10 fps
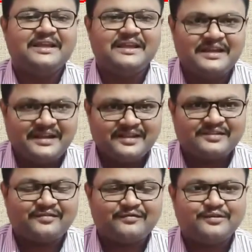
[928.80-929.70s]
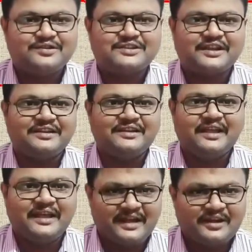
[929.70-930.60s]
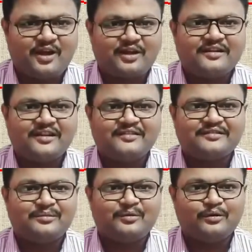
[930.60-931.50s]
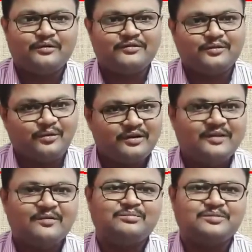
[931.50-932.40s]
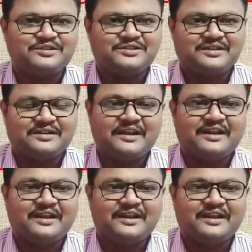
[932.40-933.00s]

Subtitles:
In case of food chain, an organism holds only one position.